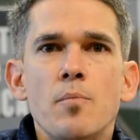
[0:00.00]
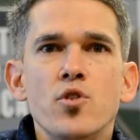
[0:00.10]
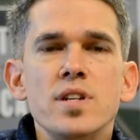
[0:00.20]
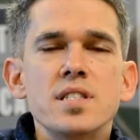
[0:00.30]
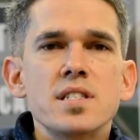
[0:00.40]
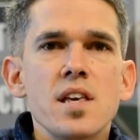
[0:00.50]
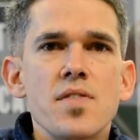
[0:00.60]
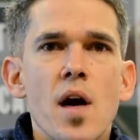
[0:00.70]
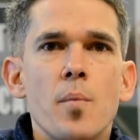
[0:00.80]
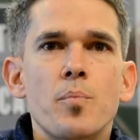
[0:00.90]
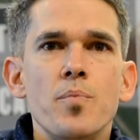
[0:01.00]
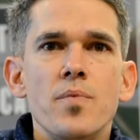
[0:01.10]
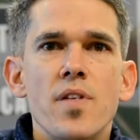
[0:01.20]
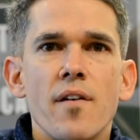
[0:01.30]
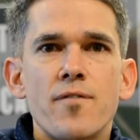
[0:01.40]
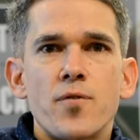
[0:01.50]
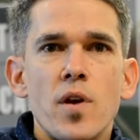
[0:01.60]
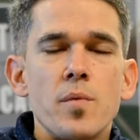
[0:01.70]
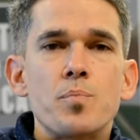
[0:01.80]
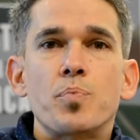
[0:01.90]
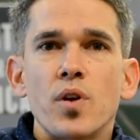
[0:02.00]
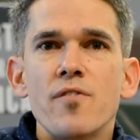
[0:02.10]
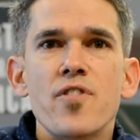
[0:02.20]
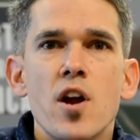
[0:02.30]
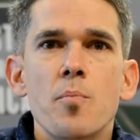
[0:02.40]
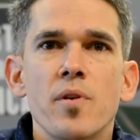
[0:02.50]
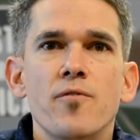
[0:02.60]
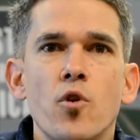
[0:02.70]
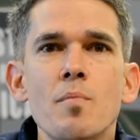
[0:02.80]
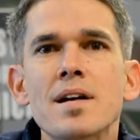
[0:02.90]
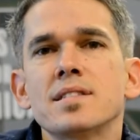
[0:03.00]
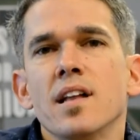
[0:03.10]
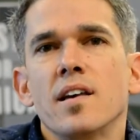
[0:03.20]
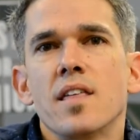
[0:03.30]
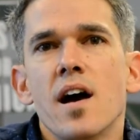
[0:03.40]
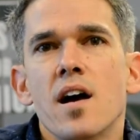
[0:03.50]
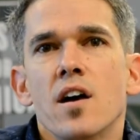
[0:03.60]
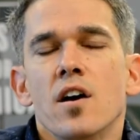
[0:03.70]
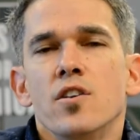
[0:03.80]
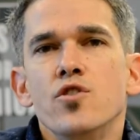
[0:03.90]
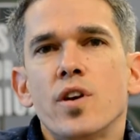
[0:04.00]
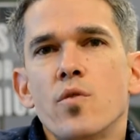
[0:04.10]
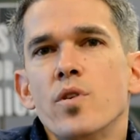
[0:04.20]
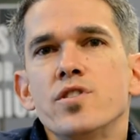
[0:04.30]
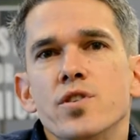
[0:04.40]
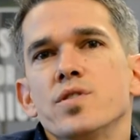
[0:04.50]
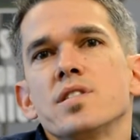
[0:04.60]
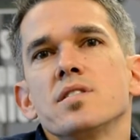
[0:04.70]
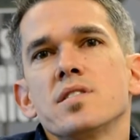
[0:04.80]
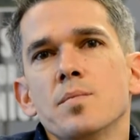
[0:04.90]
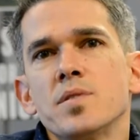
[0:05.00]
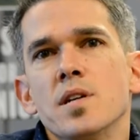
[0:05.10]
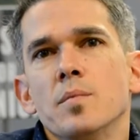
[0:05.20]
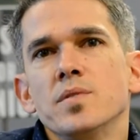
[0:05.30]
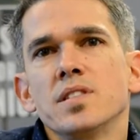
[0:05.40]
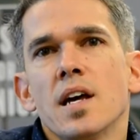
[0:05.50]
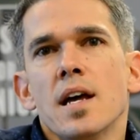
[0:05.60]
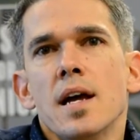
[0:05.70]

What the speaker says: you can see that in brief therapy formats like that, you can reduce symptoms.